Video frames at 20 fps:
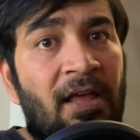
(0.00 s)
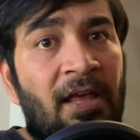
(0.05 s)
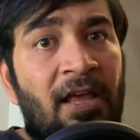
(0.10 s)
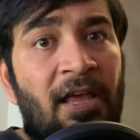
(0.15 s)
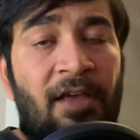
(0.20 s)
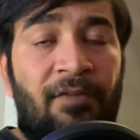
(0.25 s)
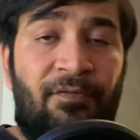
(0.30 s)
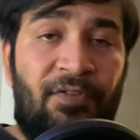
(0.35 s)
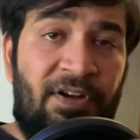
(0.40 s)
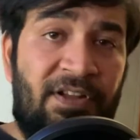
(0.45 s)

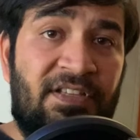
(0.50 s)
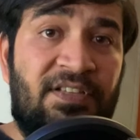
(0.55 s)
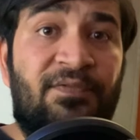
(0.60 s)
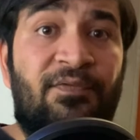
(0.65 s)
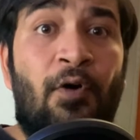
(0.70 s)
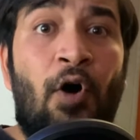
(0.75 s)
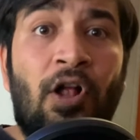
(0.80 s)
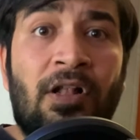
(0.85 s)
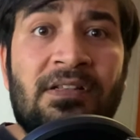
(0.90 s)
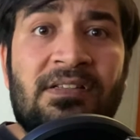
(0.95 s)
If it is
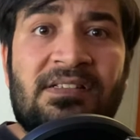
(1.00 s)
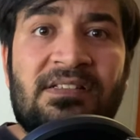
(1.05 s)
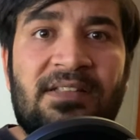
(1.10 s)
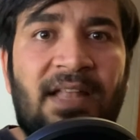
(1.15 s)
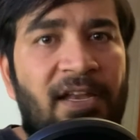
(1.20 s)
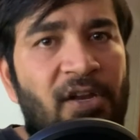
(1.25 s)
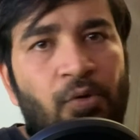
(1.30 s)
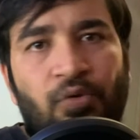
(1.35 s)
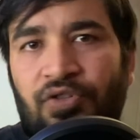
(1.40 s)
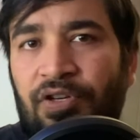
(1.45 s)
false,
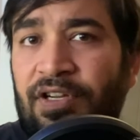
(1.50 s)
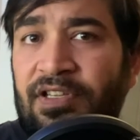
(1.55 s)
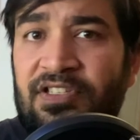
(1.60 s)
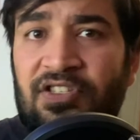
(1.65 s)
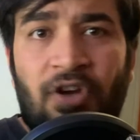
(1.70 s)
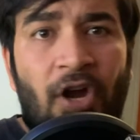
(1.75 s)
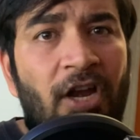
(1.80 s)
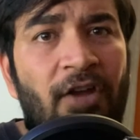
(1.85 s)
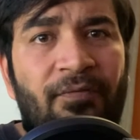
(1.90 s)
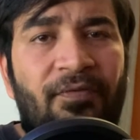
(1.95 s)
then user is
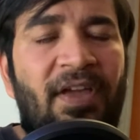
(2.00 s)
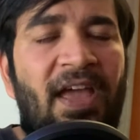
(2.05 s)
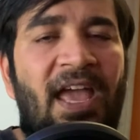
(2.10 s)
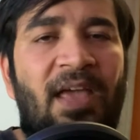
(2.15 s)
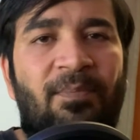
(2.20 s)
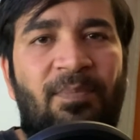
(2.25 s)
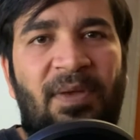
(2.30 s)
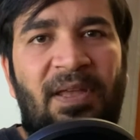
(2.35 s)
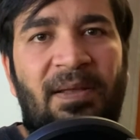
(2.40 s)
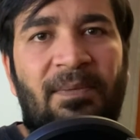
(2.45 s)
not
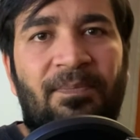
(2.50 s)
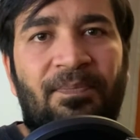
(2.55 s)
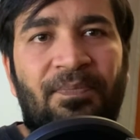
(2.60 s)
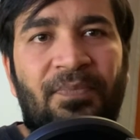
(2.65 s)
VIP.